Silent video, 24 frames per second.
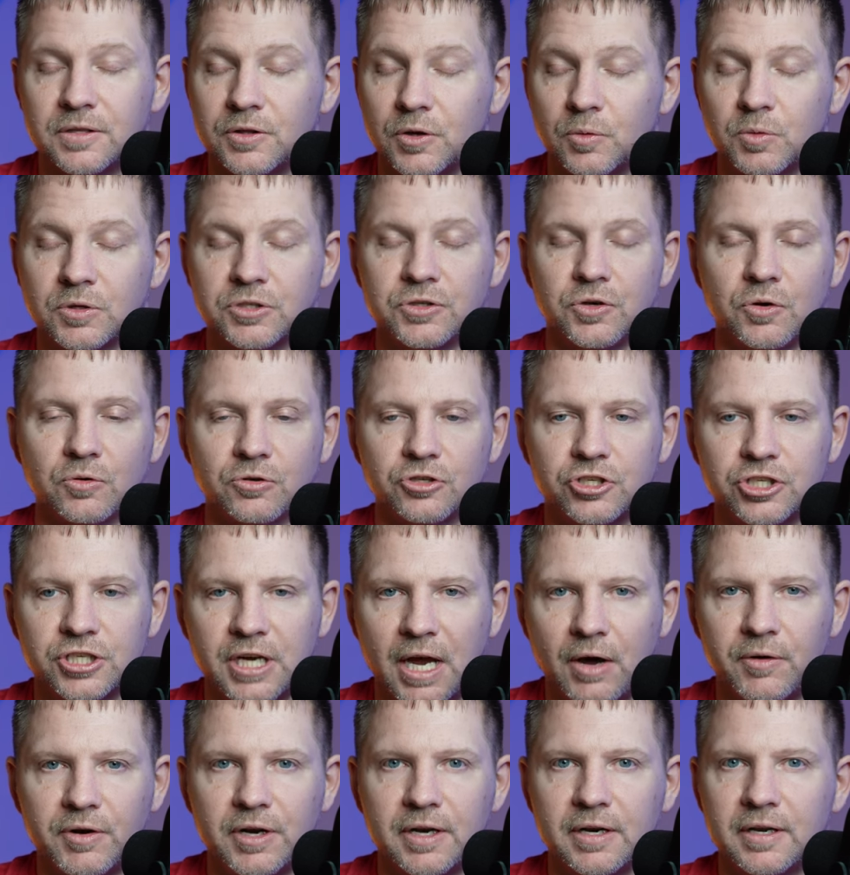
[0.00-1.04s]
There was no
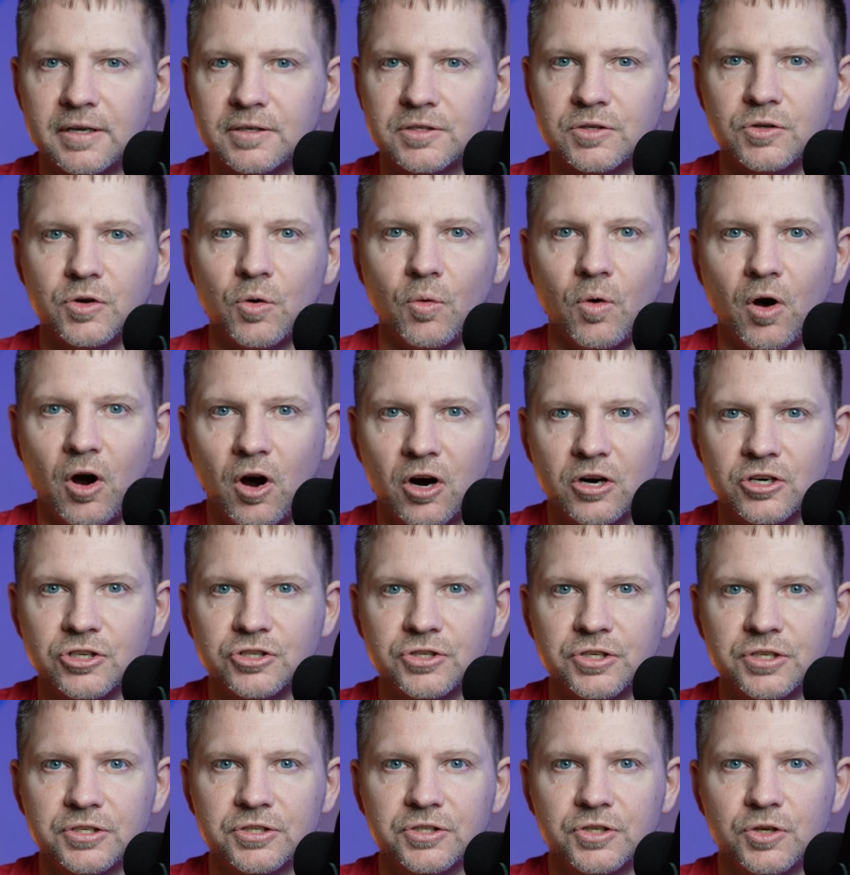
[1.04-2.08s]
shoutiness, no
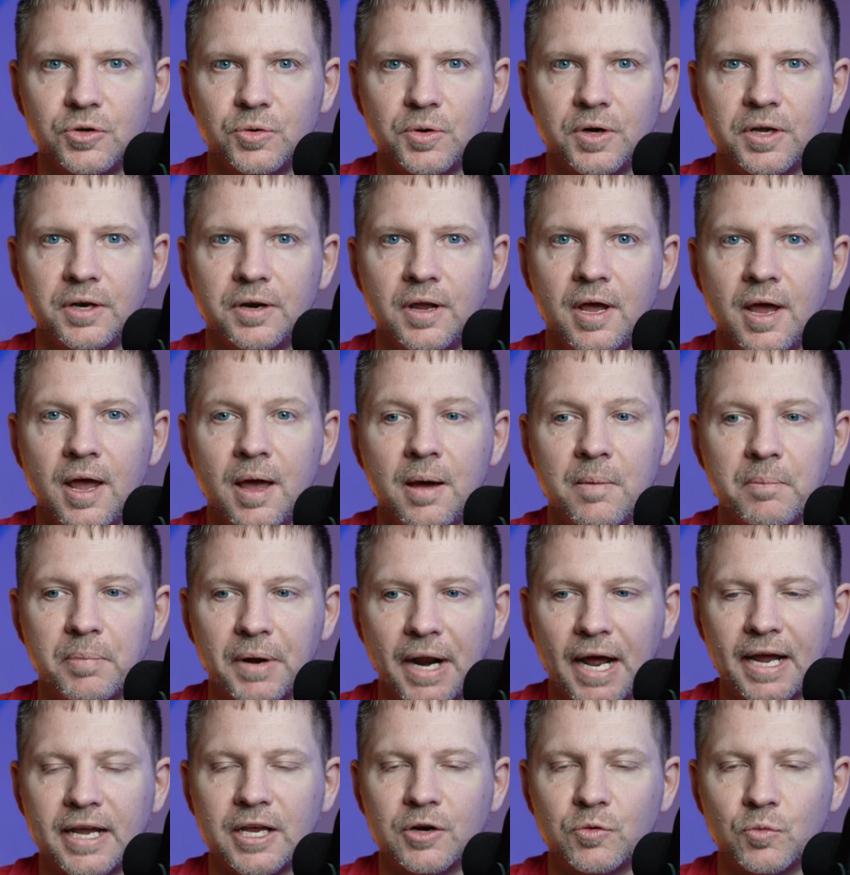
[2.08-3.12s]
harshness to it,
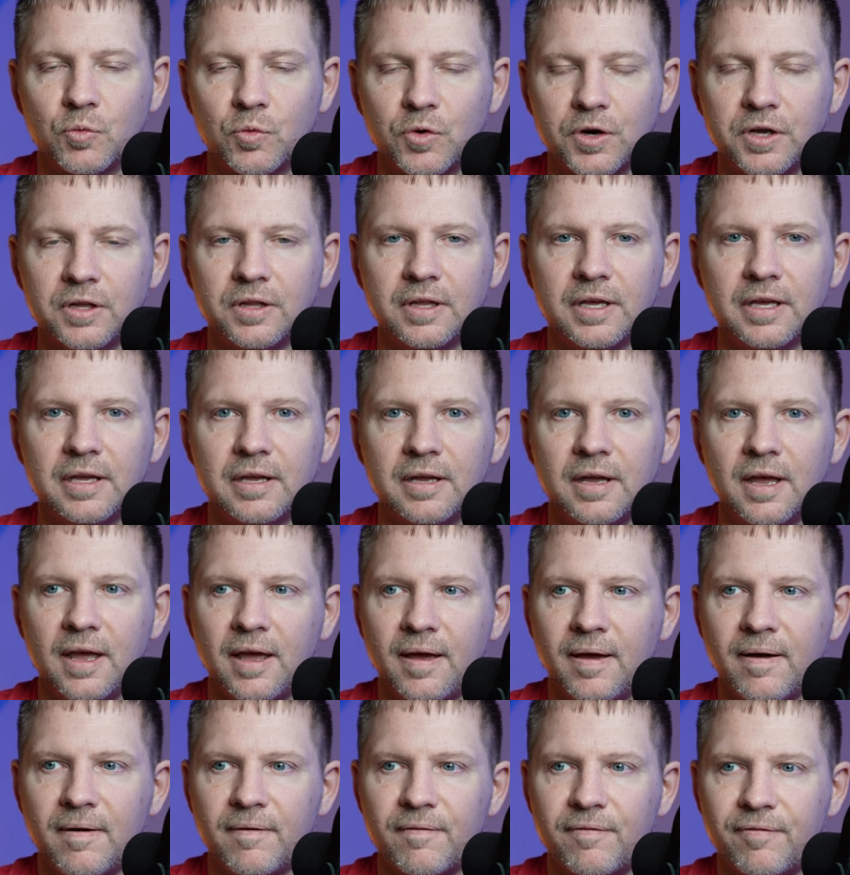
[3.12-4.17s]
but I could really
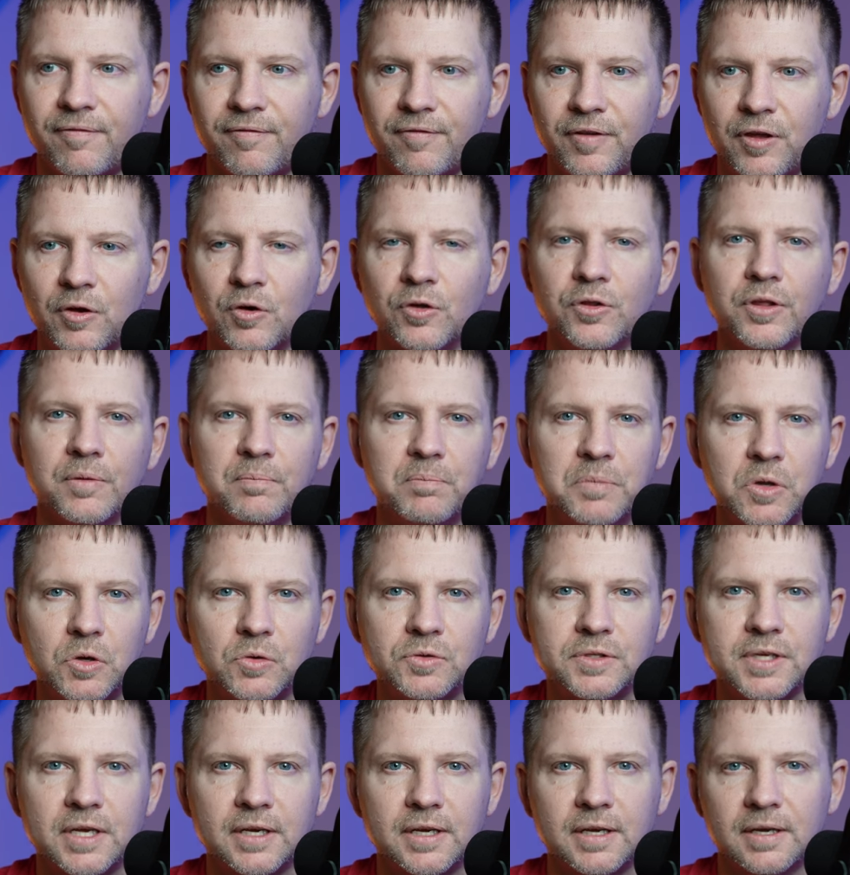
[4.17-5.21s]
feel the
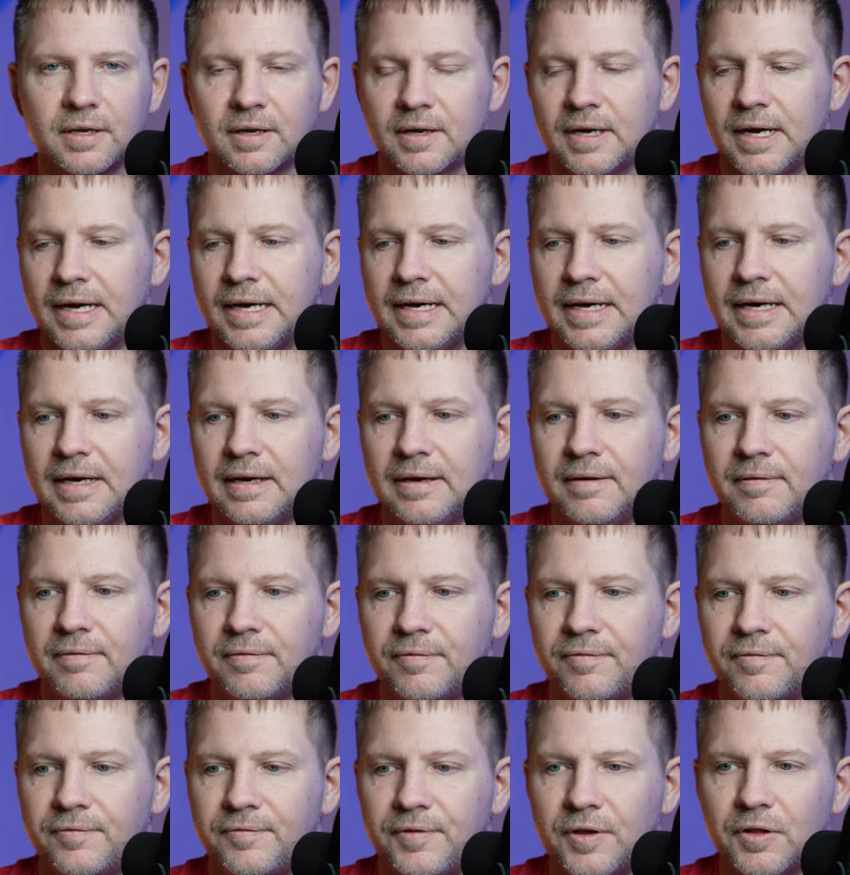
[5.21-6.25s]
music, uh,
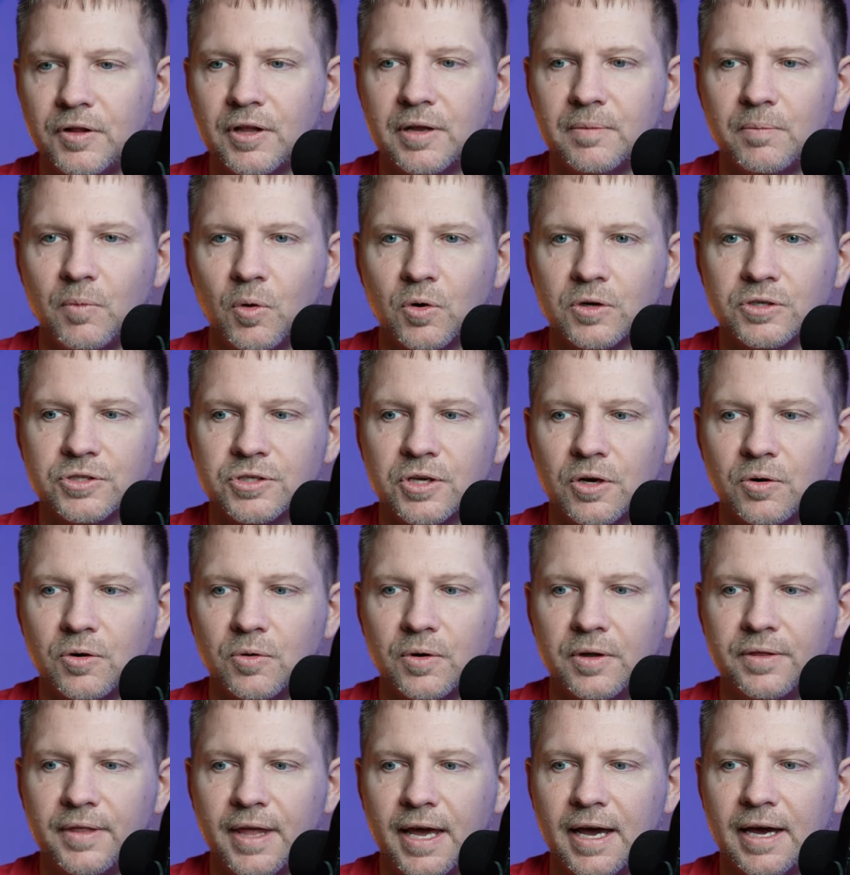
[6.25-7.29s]
feel it more so
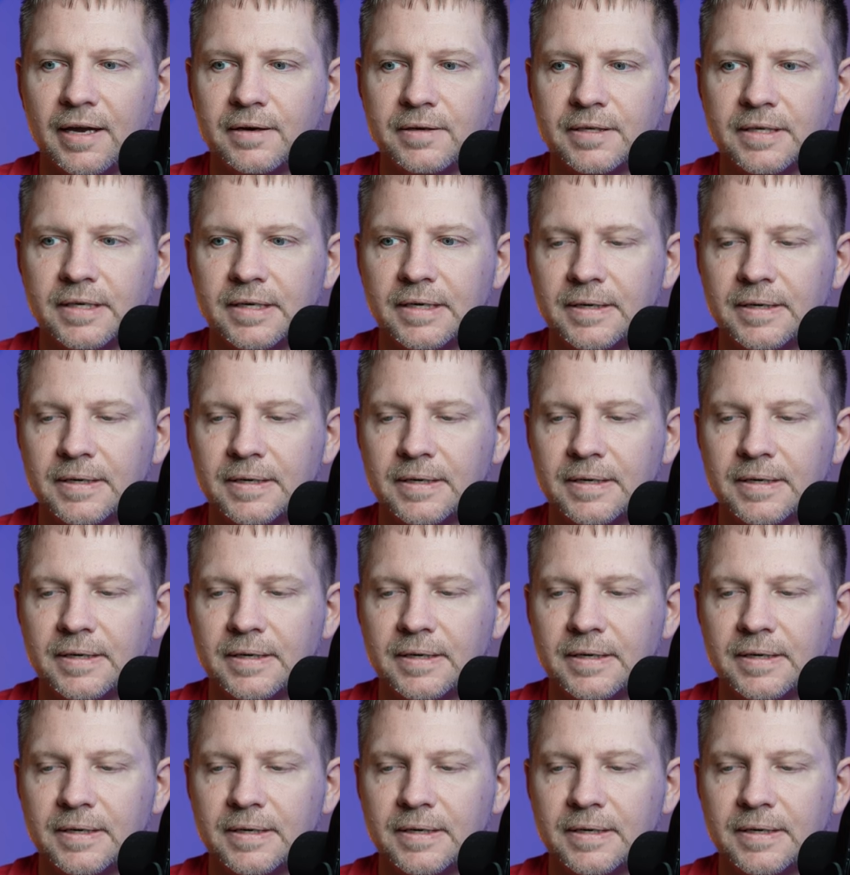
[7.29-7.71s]
in that